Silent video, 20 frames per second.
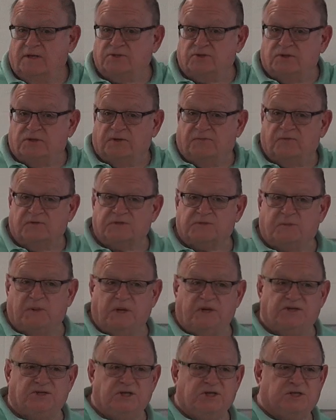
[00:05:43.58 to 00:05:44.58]
are different
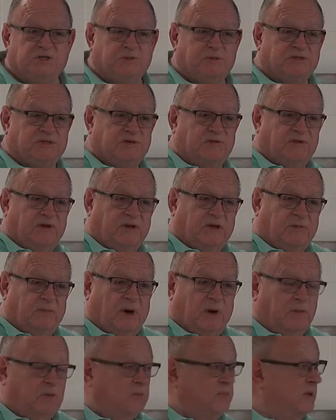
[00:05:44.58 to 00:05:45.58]
species specific to
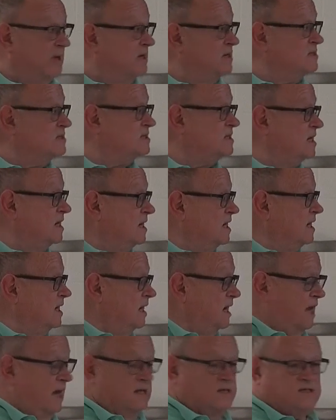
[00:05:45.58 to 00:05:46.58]
bumblebees,
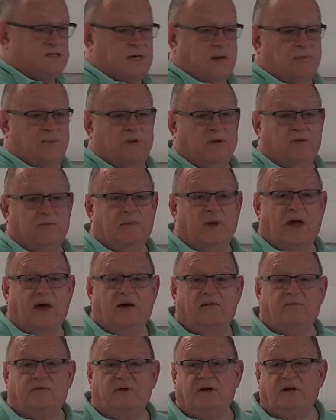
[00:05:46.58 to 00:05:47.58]
and some of them
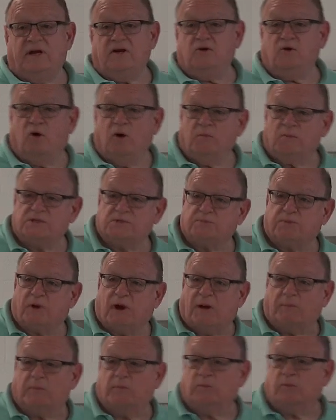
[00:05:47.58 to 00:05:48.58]
have an enormous
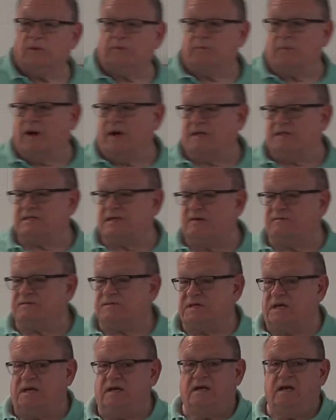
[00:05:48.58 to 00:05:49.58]
problem with mites. I've
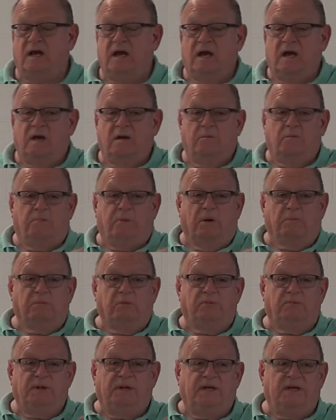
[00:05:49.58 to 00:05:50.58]
seen
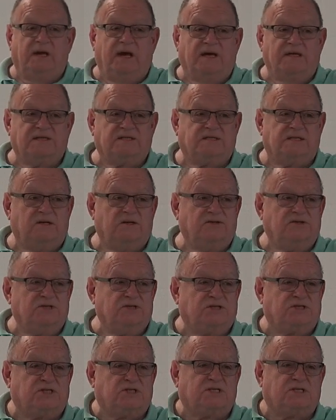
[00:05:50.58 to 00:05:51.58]
bumblebee nests that are just
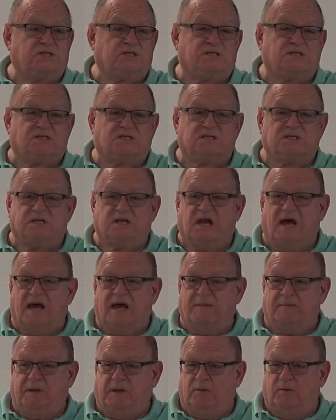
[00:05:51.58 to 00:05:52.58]

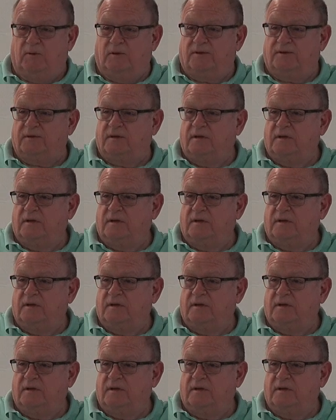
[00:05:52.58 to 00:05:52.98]
slimy with,